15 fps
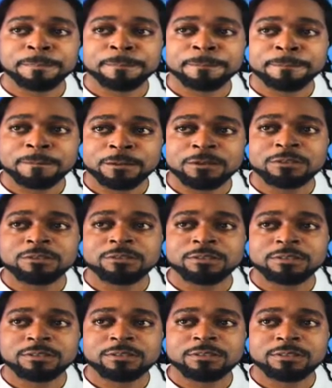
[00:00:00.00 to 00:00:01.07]
You could do
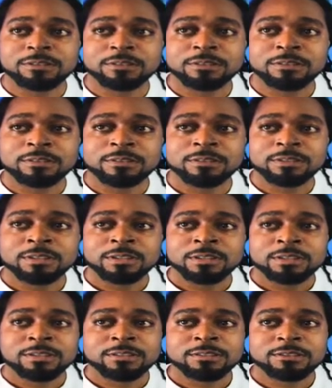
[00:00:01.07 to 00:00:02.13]
it.
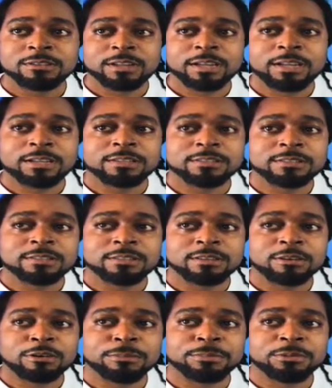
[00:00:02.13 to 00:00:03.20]
So, guys,
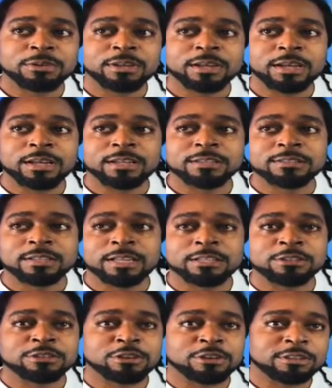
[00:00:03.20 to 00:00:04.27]
hope you guys
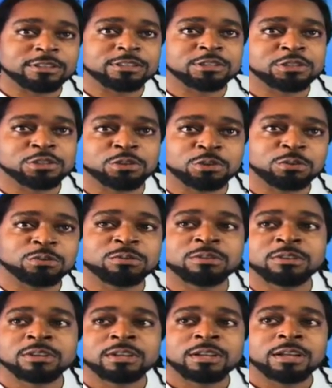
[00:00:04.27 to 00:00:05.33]
enjoyed the show.
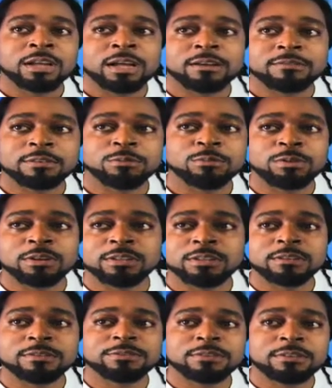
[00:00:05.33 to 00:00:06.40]
Have a
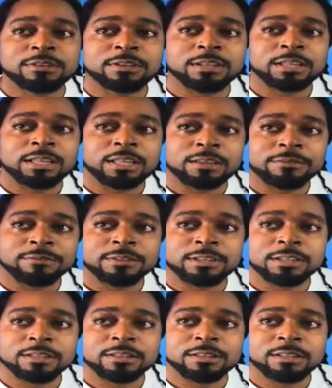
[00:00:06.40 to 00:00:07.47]
wonderful
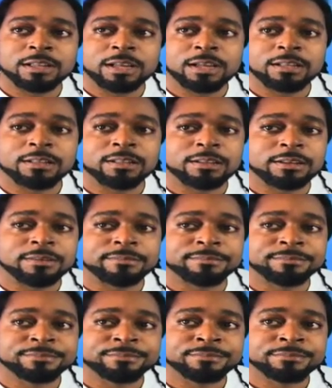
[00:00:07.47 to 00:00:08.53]
evening, and
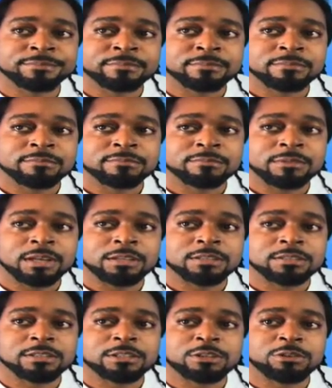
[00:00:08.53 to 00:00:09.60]
I'll
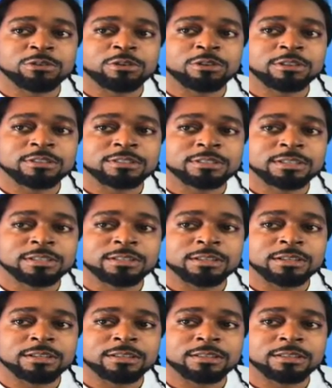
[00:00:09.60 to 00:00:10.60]
see you on Sunday.